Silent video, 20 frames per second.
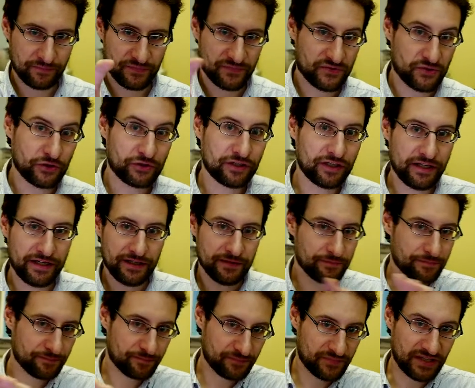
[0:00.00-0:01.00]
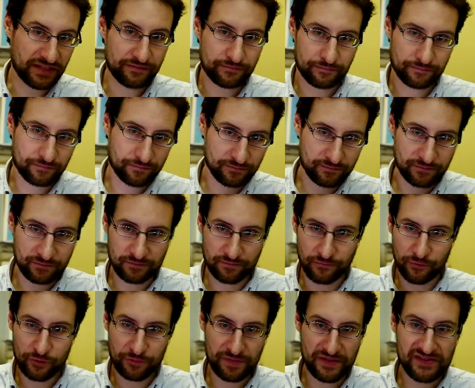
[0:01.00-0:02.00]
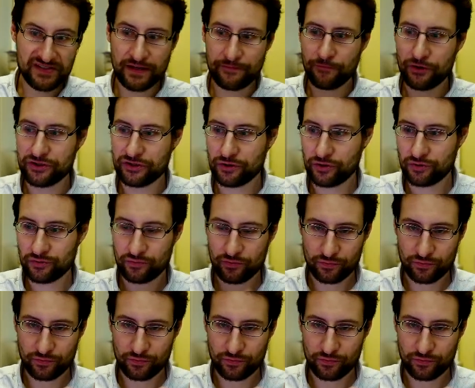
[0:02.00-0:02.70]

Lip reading: certainly that would be somewhat a